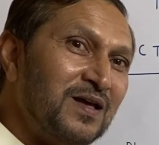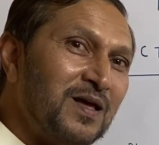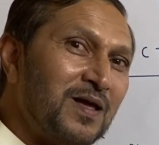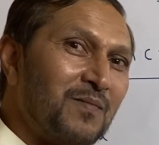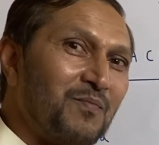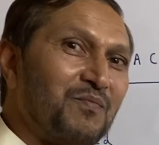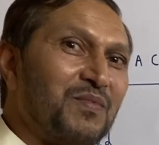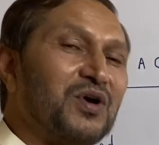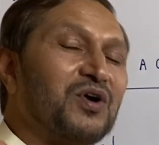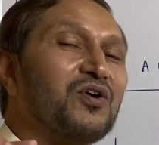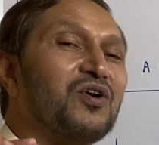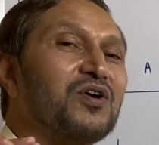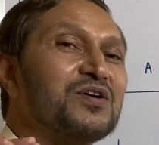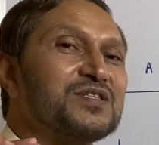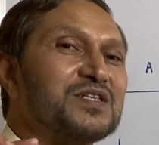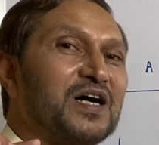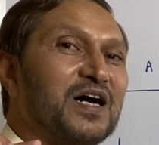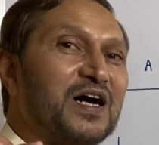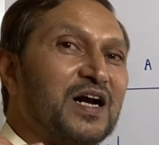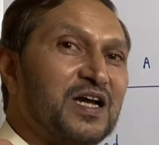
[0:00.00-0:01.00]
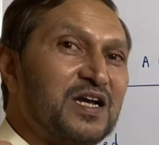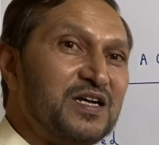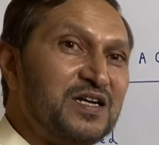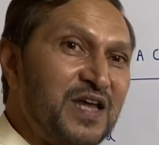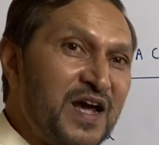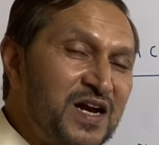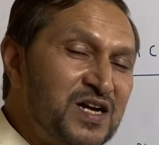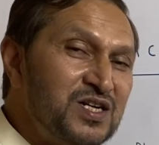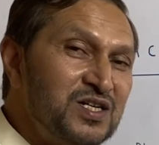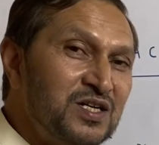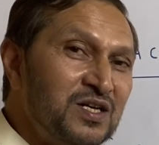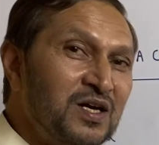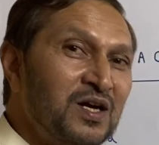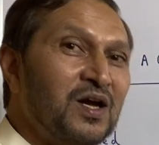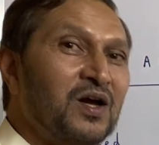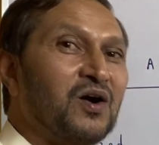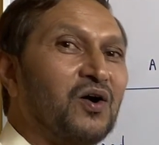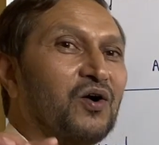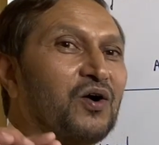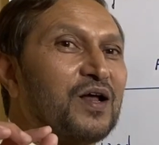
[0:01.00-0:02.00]
Because a dead
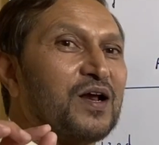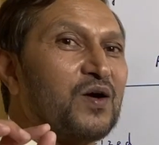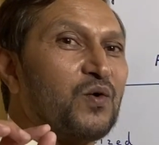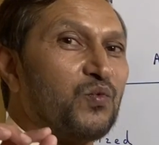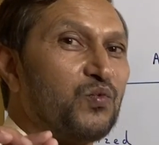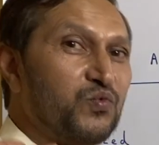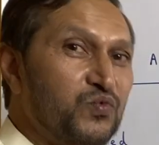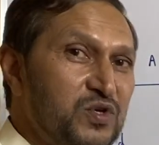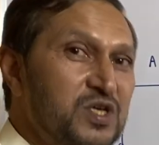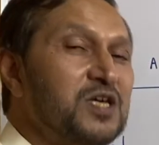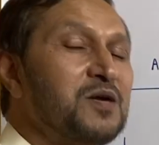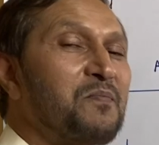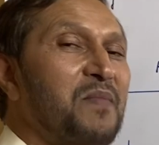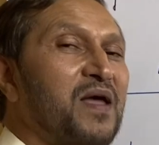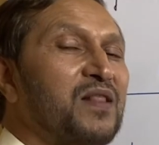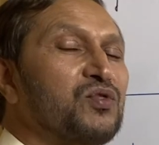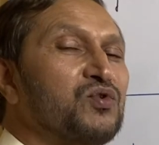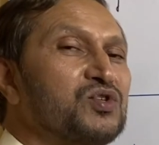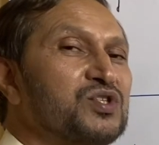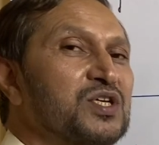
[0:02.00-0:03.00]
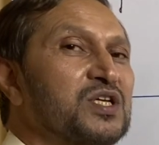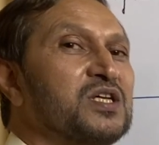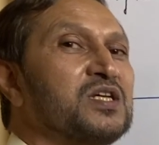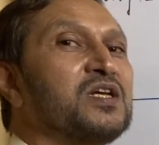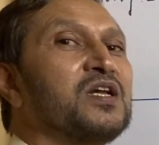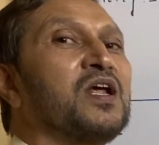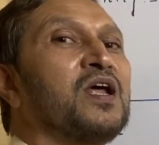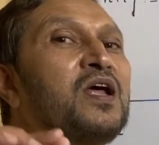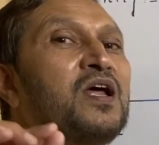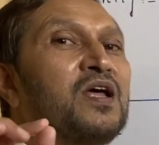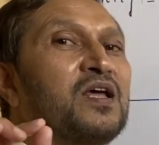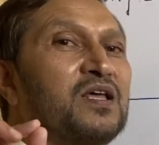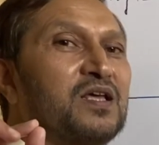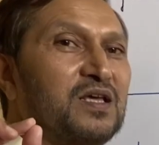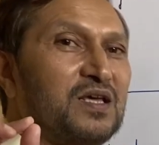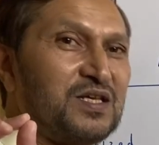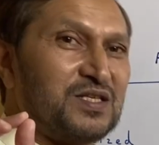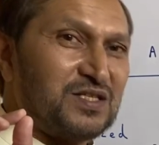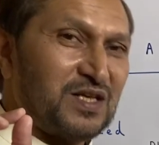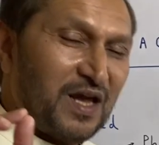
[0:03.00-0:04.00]
or a weak pathogen
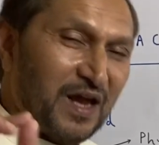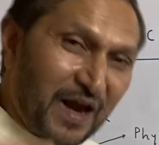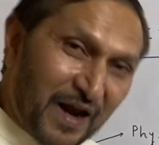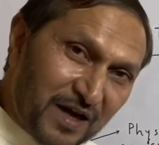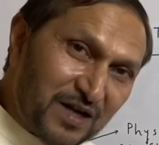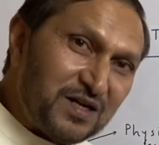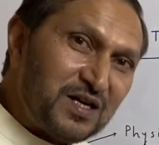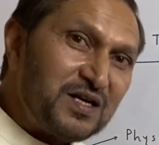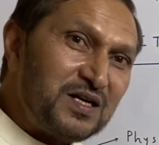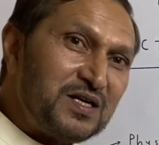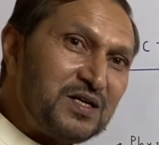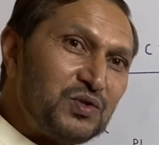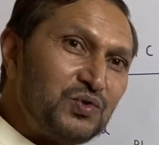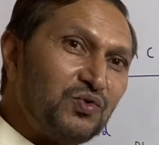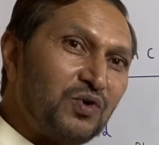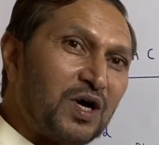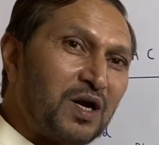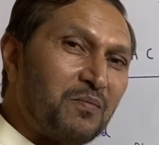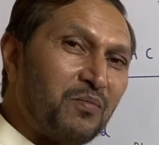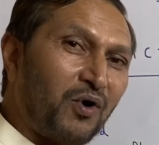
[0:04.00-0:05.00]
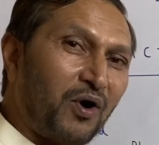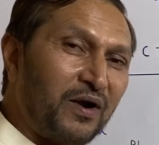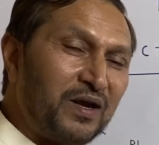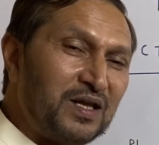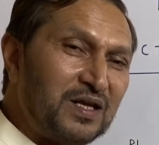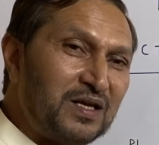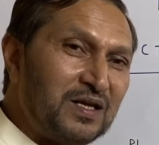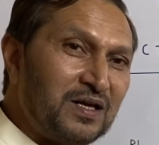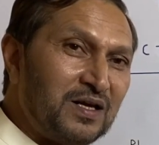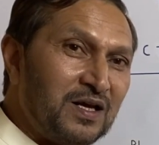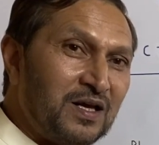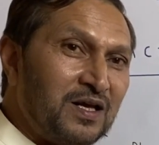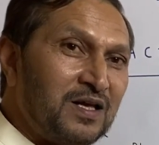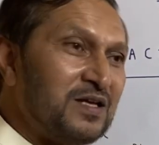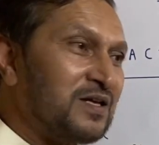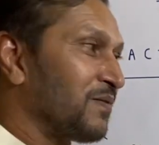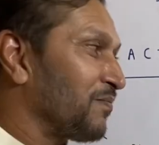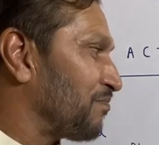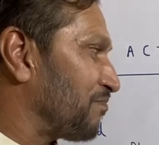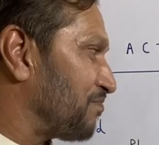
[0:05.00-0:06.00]
is entered into our body
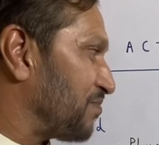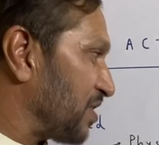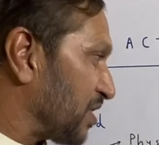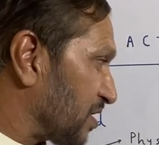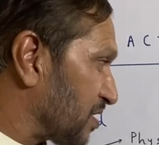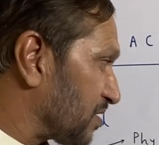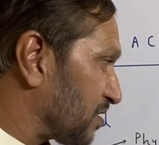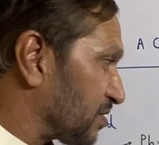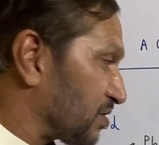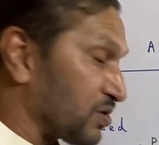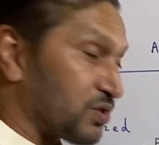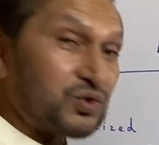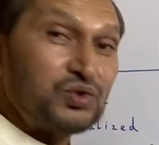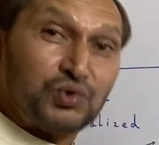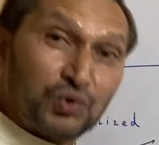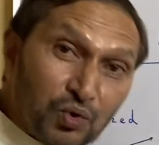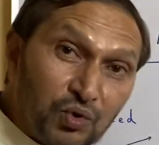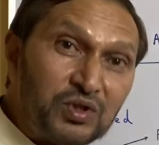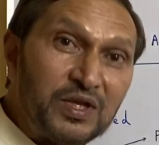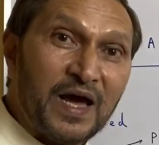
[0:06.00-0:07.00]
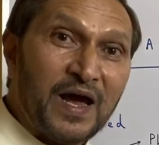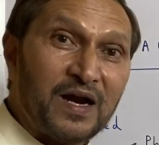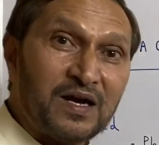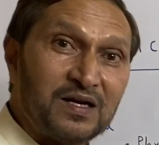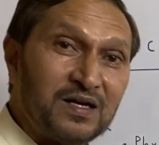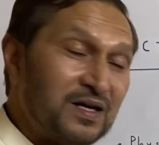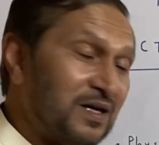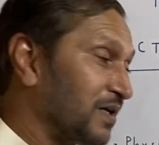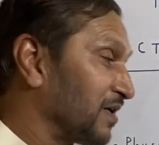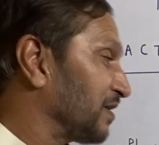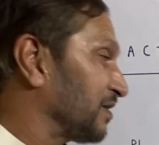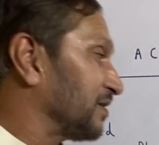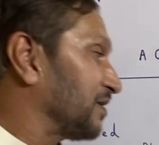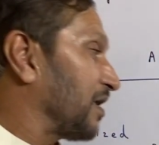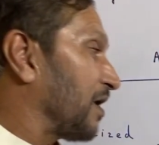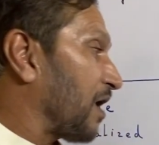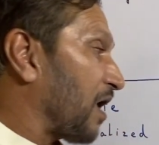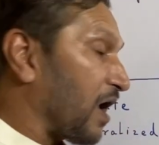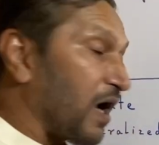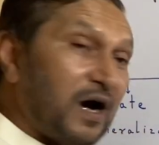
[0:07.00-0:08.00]
so that
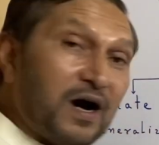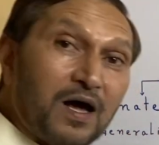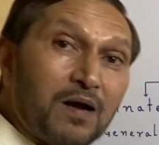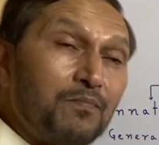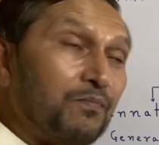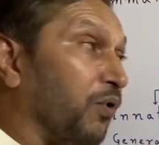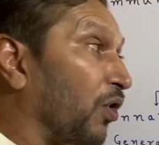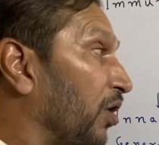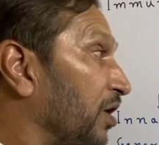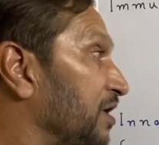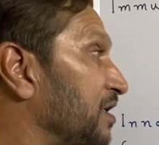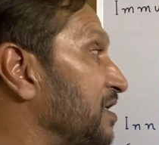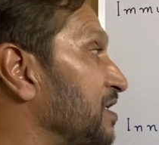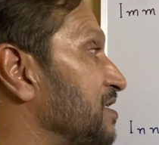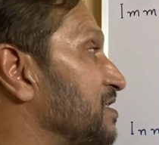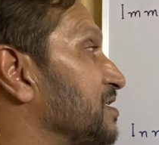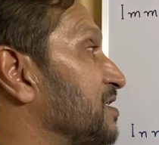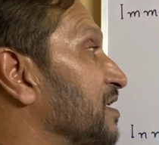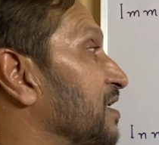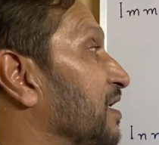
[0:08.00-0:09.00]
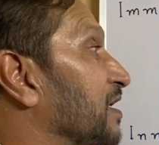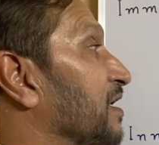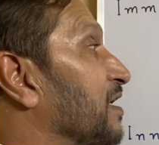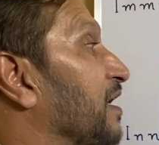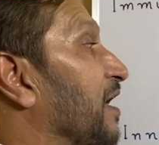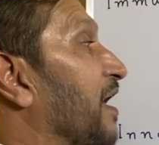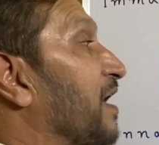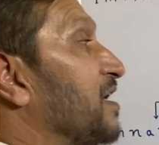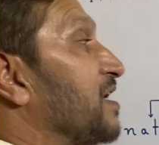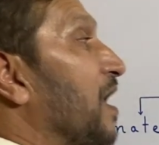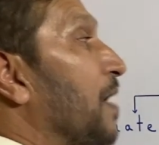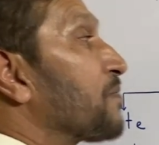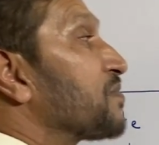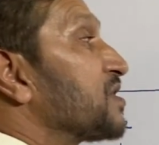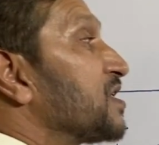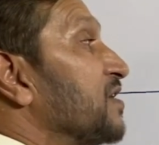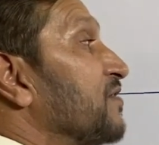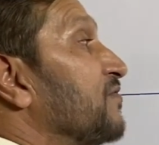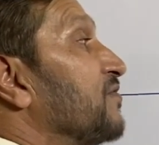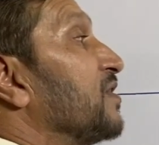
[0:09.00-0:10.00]
our body's
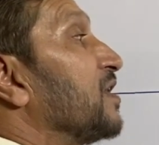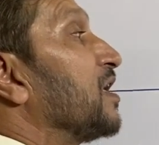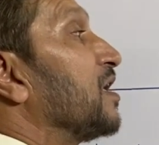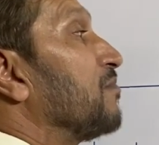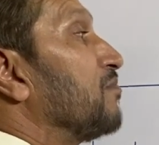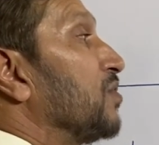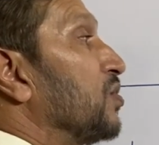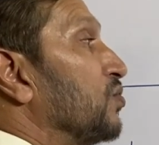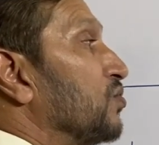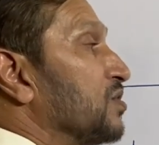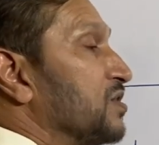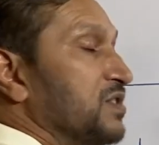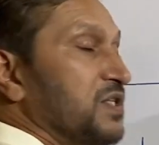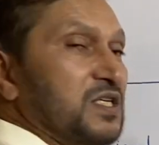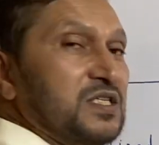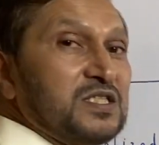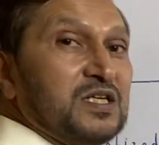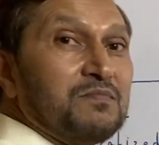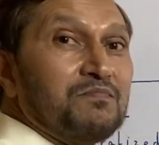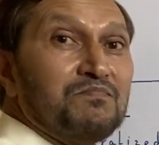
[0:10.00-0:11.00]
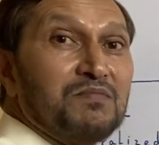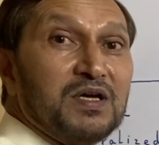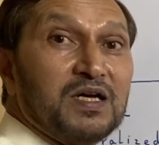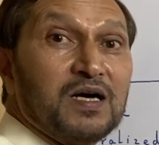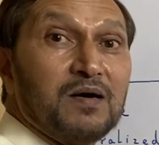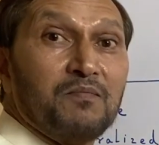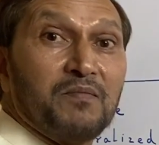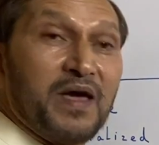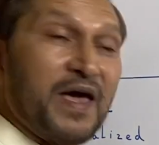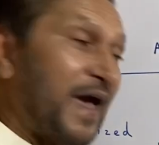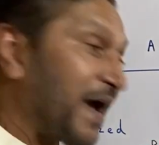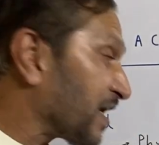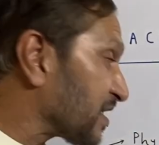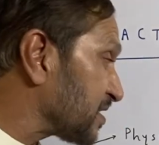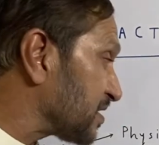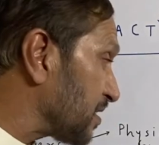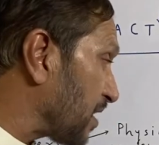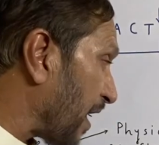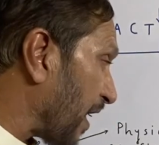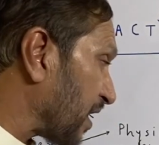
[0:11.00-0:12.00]
adaptive immune system become
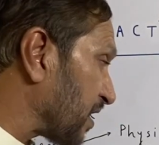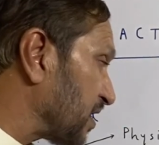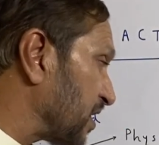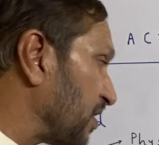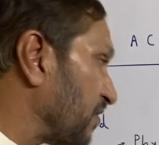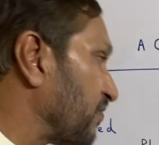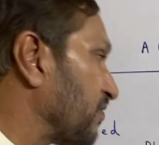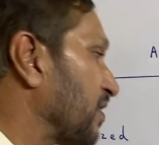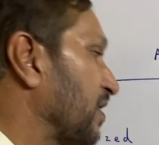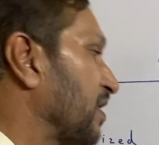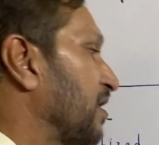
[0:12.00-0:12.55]
active.